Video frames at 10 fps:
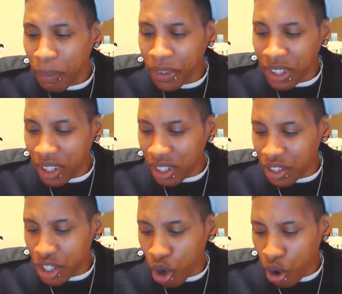But then
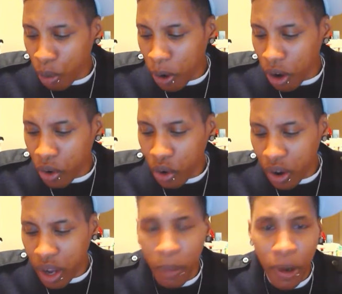there's the whole part,
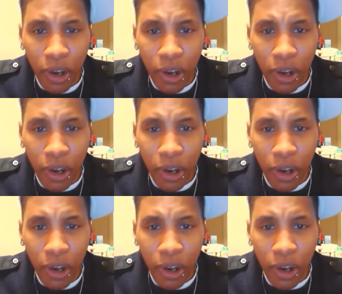or am